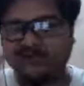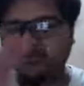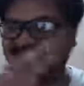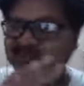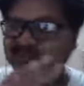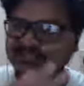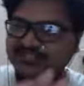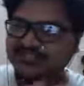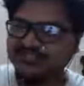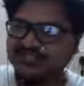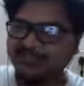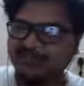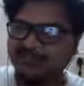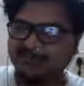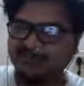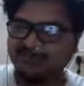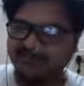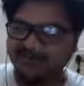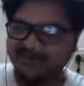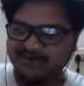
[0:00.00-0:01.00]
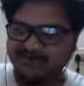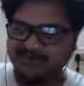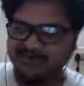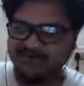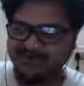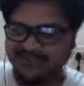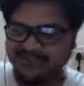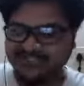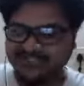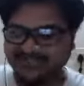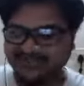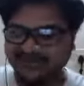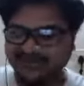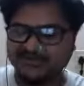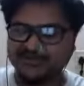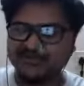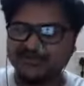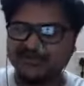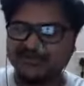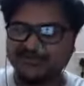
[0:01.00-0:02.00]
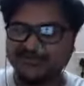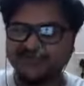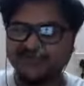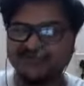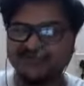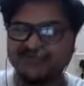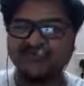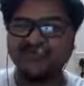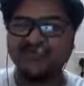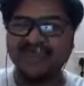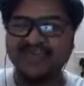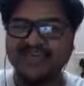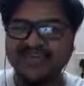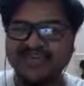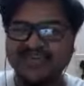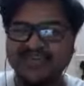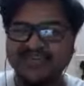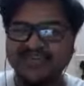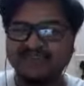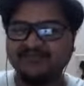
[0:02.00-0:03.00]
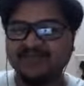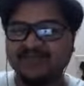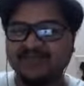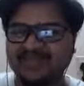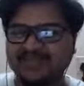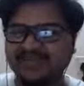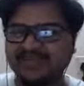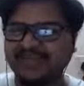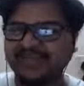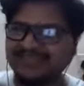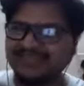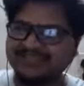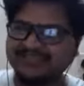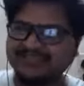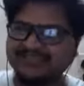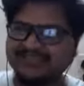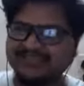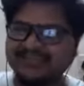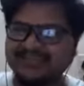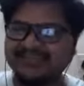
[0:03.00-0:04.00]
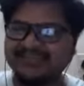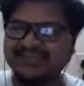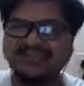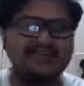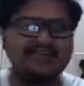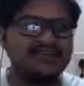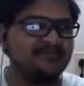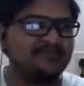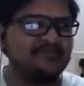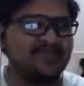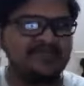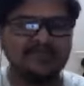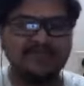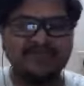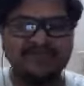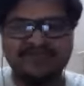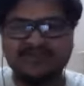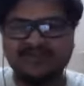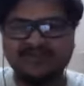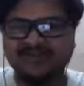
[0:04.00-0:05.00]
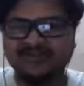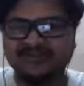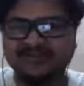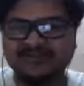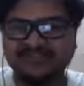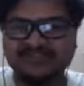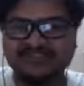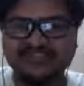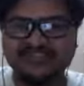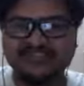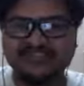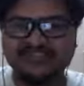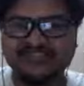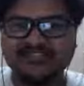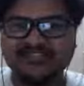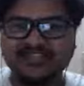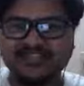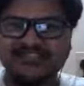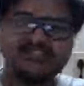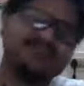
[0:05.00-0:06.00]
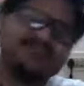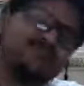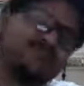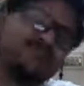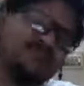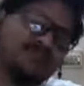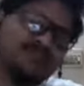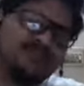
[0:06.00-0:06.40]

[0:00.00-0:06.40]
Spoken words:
Sen, I'm not going to question your choice of movie, but then I guess maybe Doctor Strange gets into the more